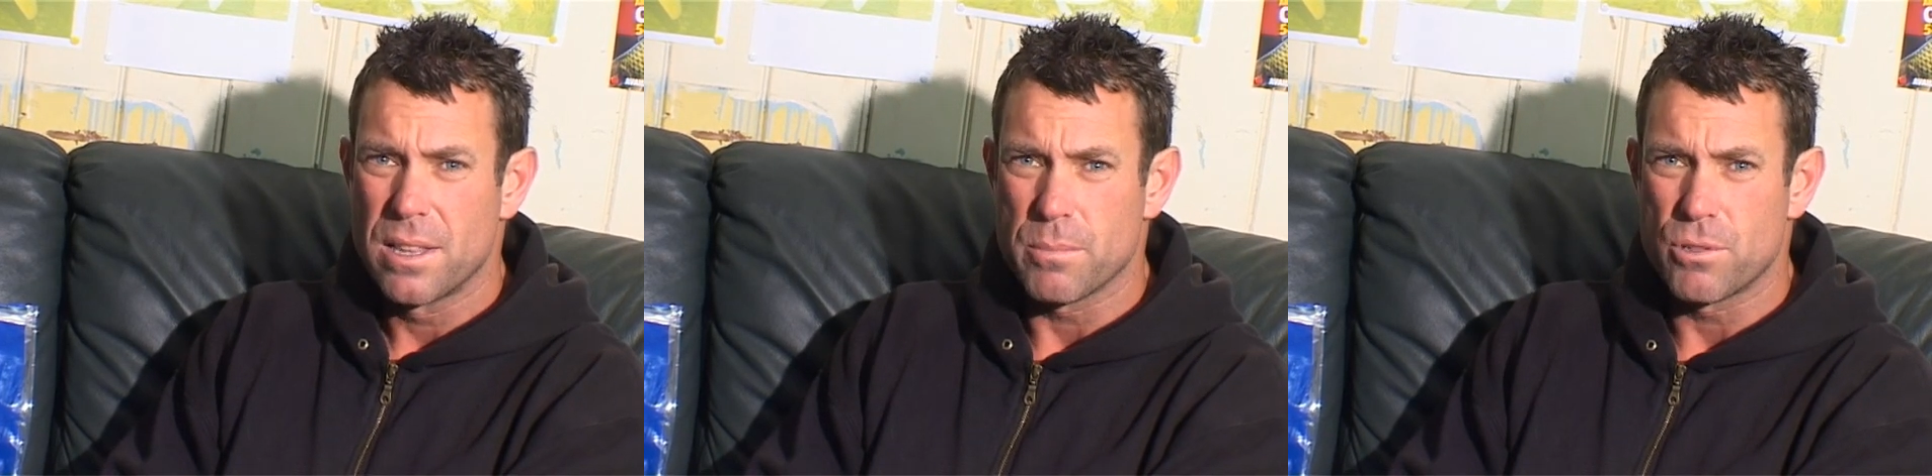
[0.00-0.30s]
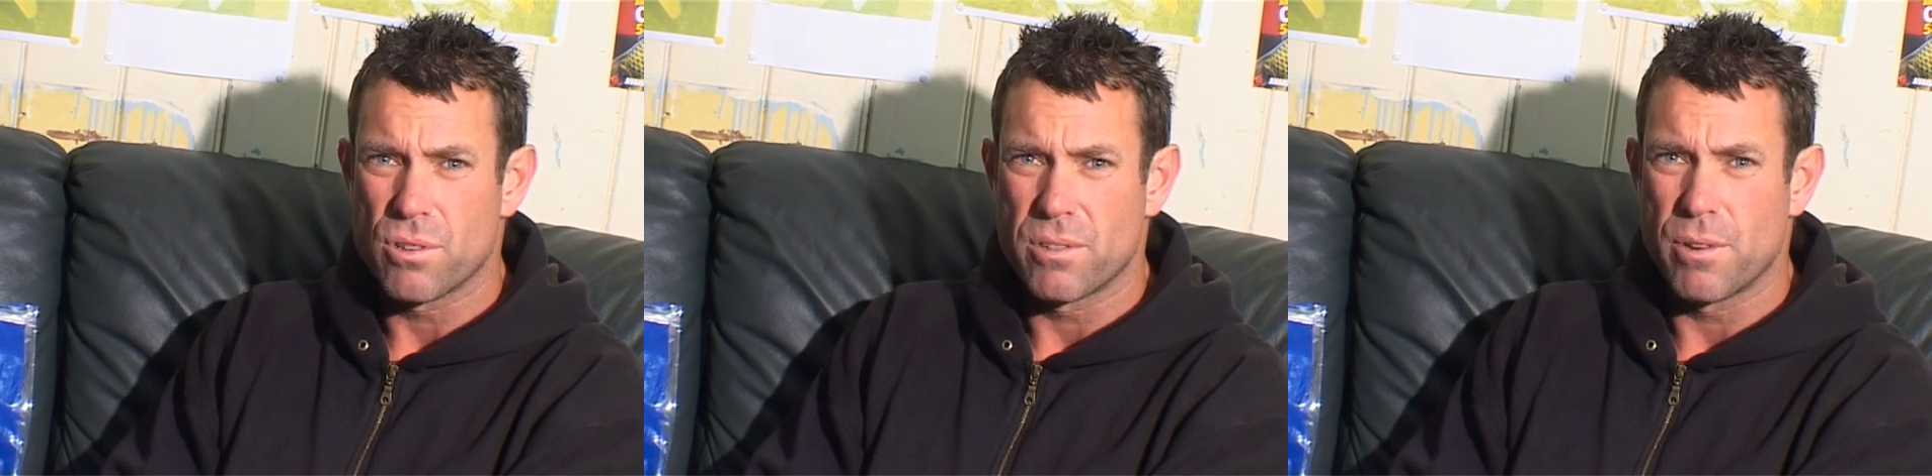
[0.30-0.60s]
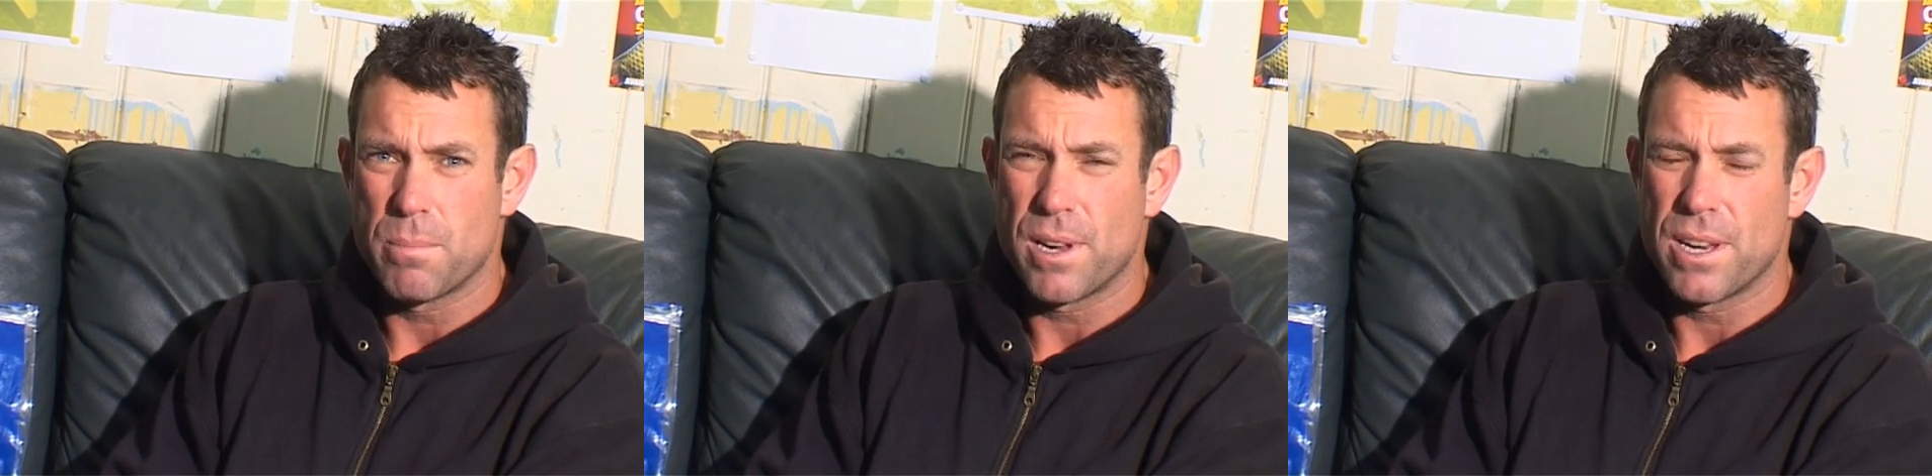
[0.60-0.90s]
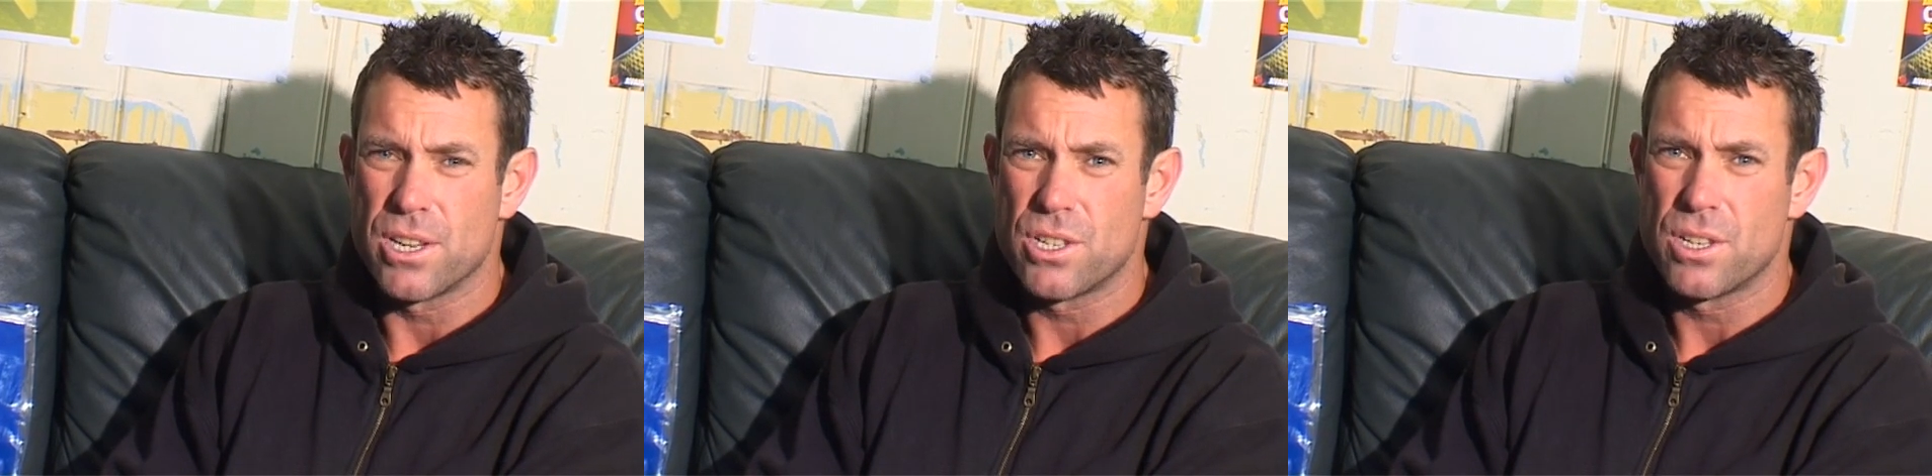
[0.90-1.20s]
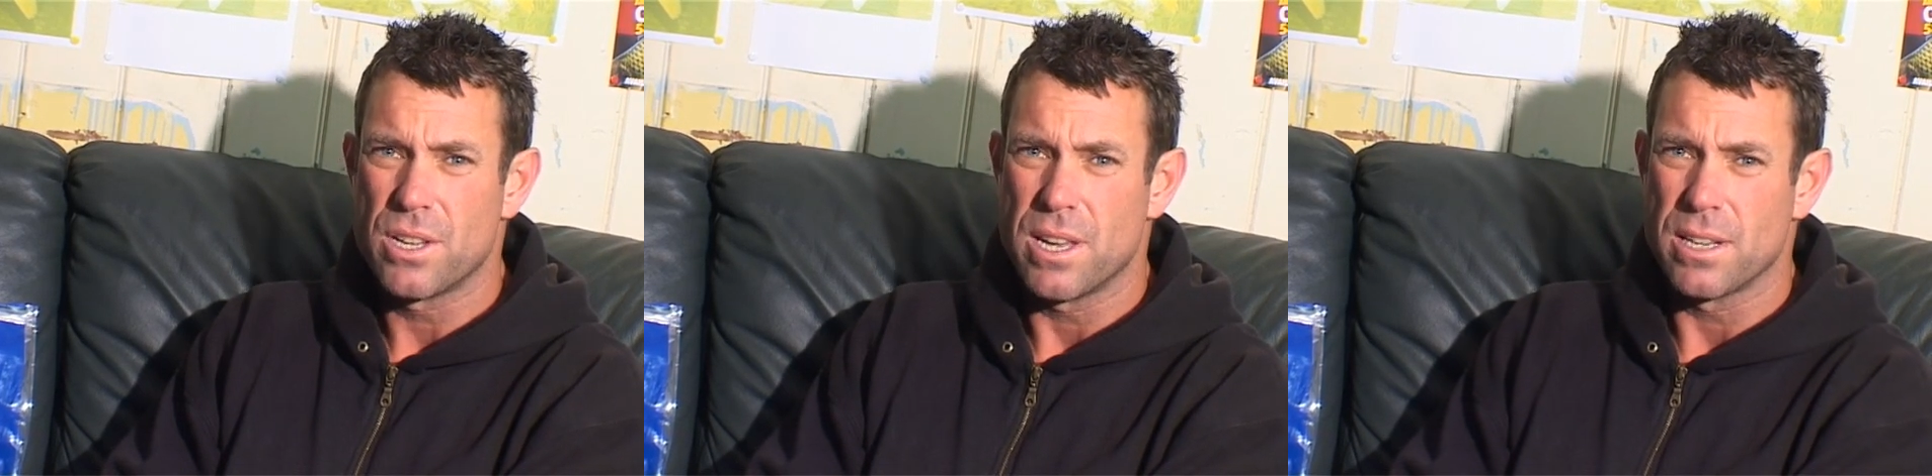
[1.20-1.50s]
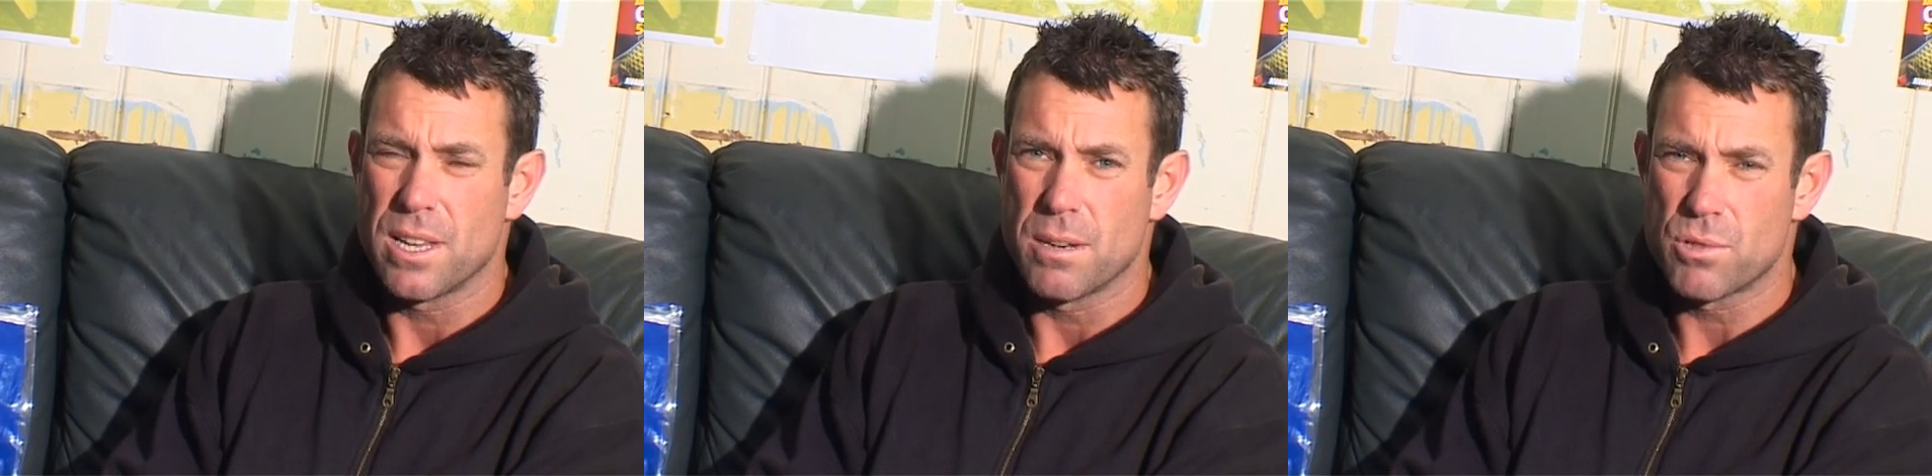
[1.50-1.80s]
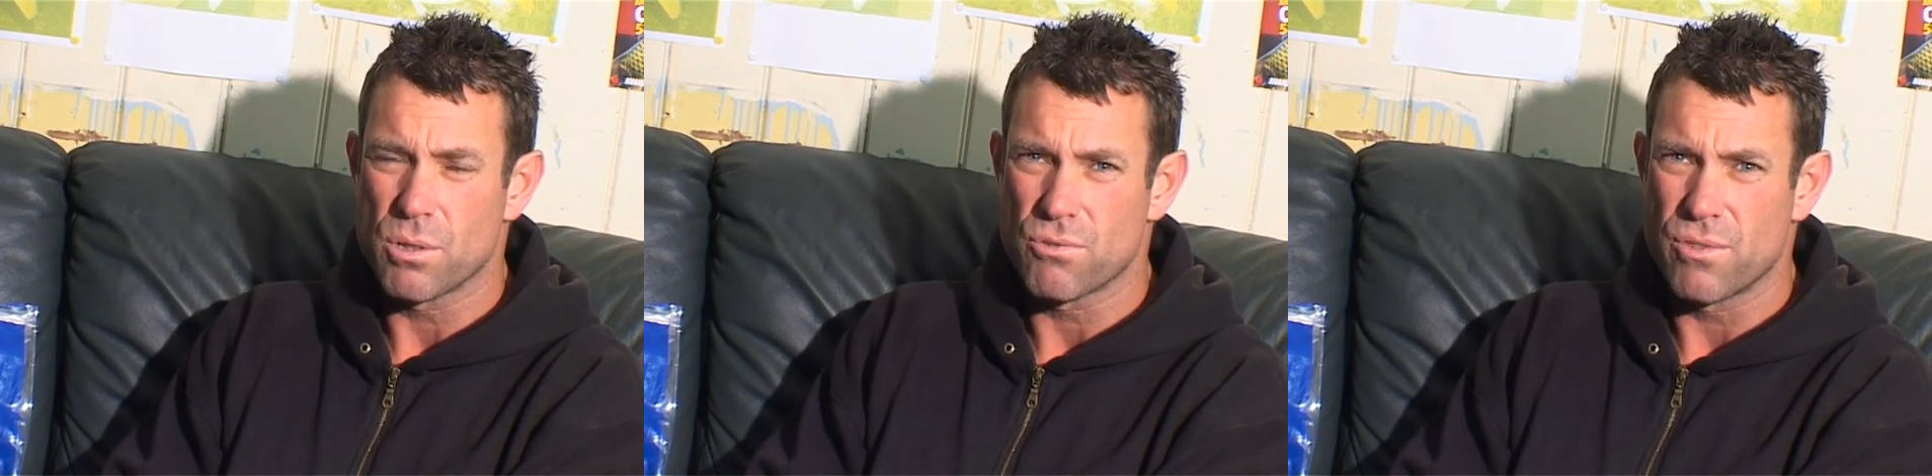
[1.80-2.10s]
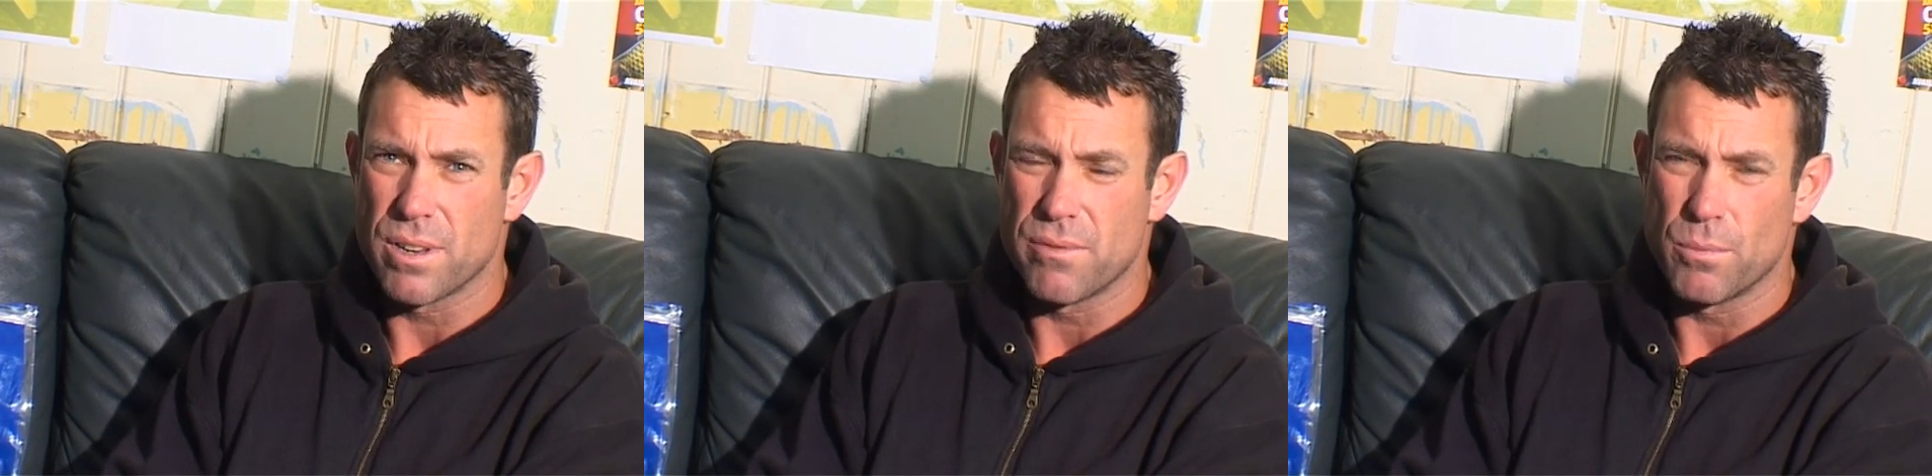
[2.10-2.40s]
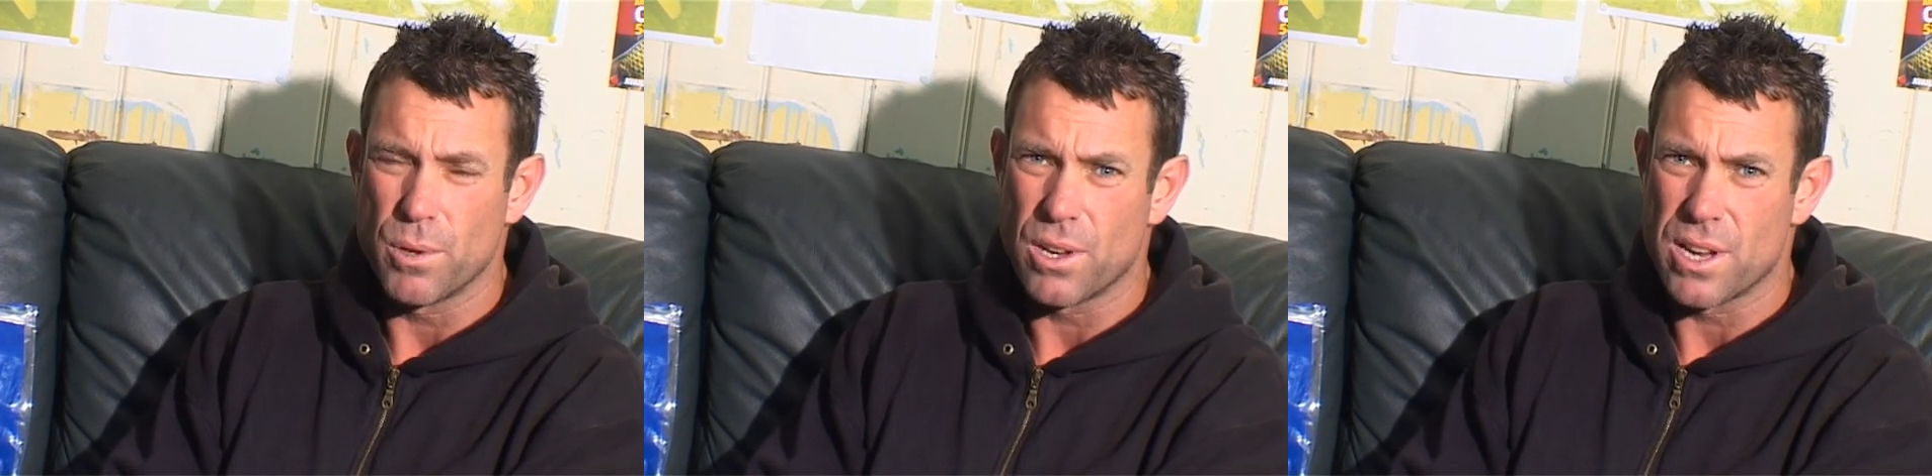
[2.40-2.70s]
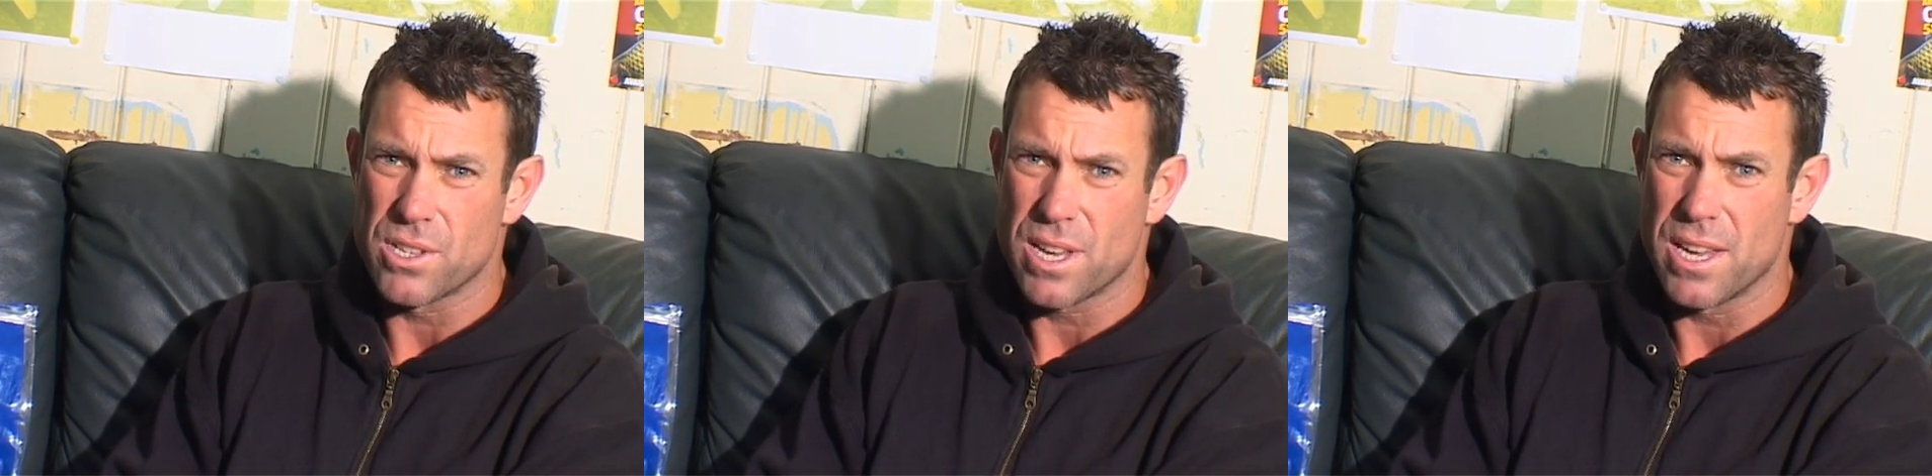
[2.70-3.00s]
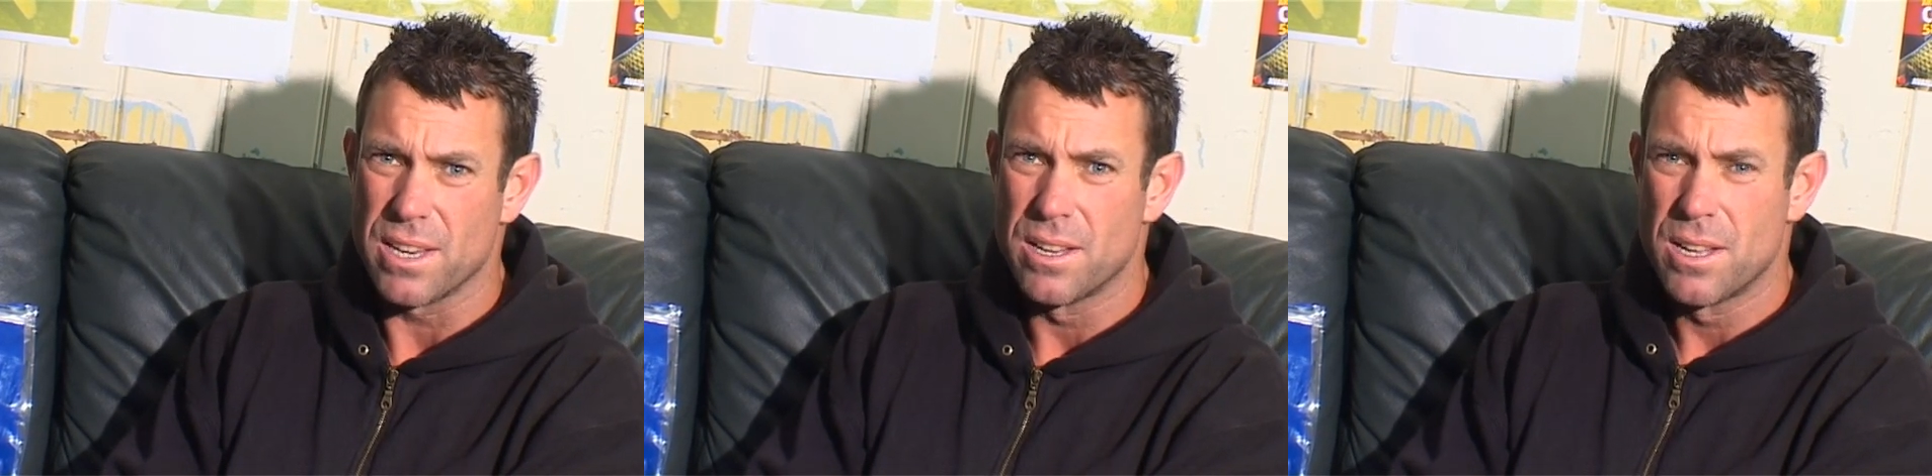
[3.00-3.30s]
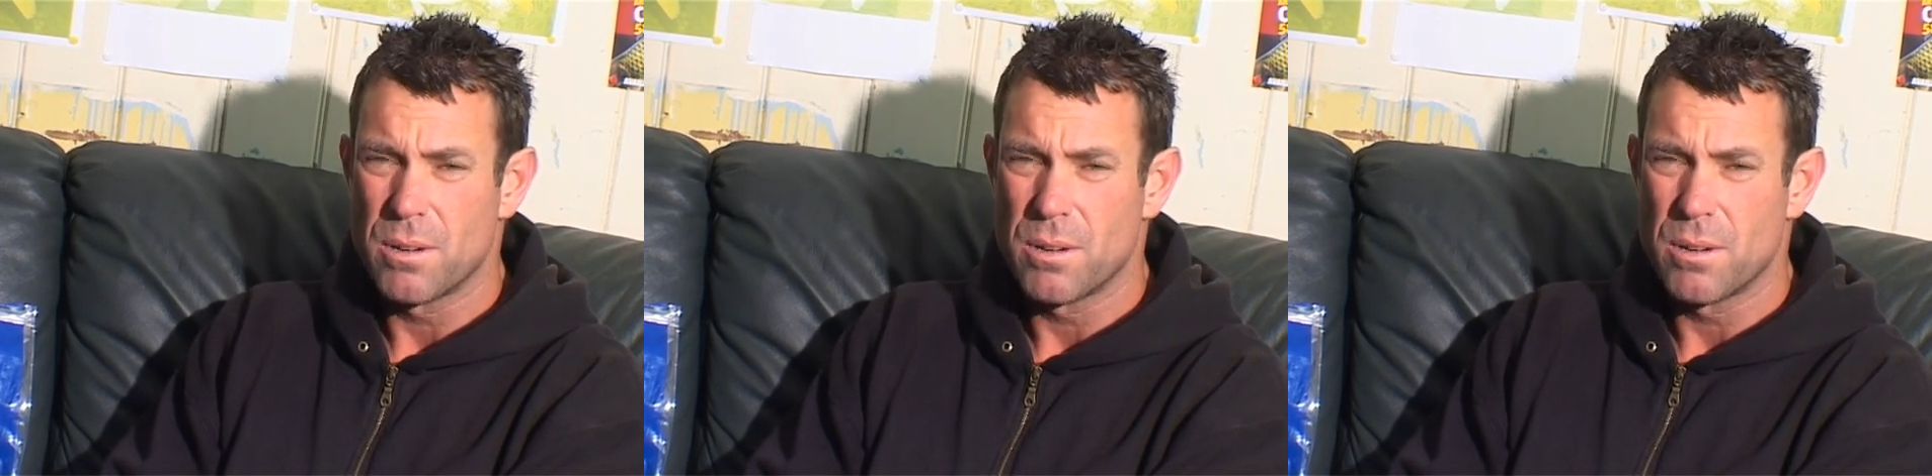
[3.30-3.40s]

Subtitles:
they'll be trying to replenish and get themselves ready for what lies ahead,